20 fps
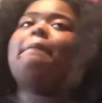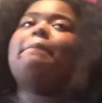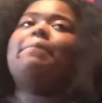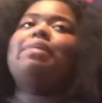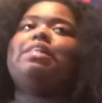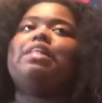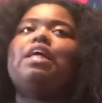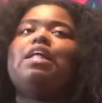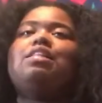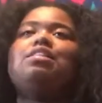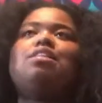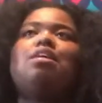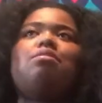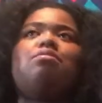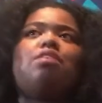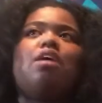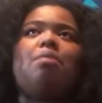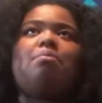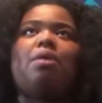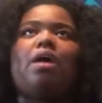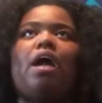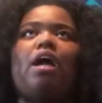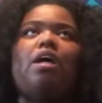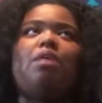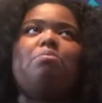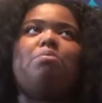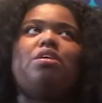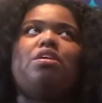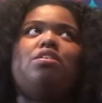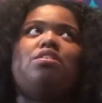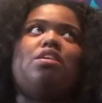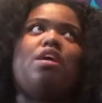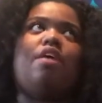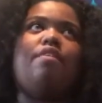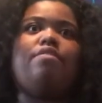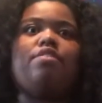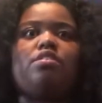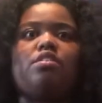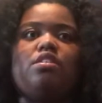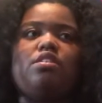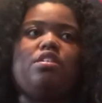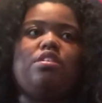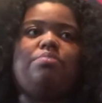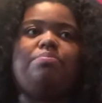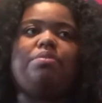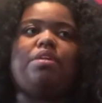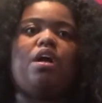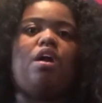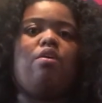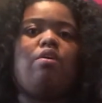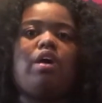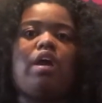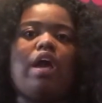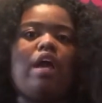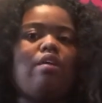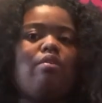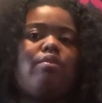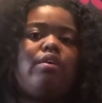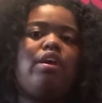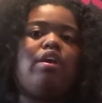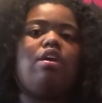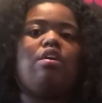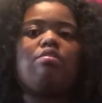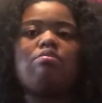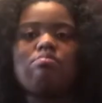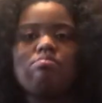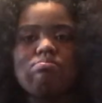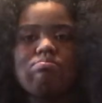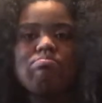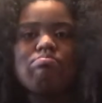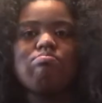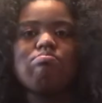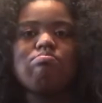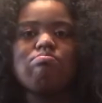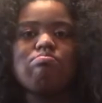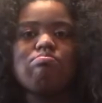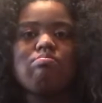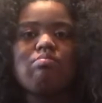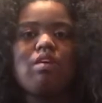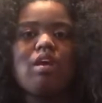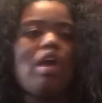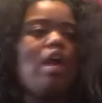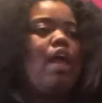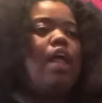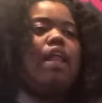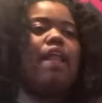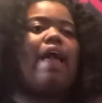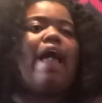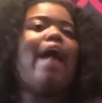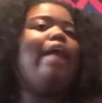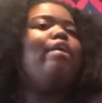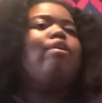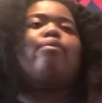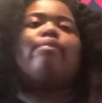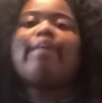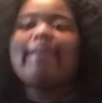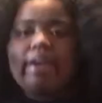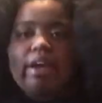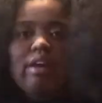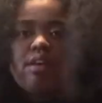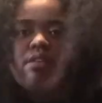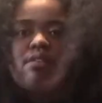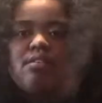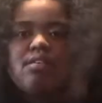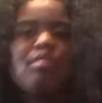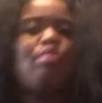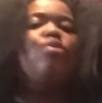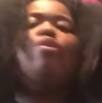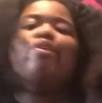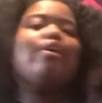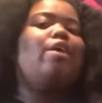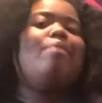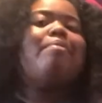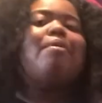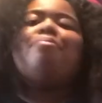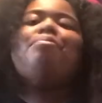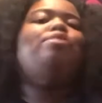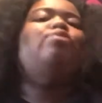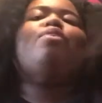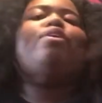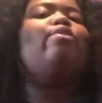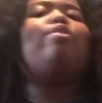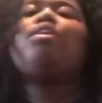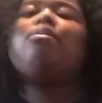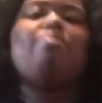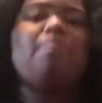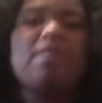but then at the same time, like, I can be a savage and just be like, okay, I don't care. Like, I don't care. You don't care about me, so I don't care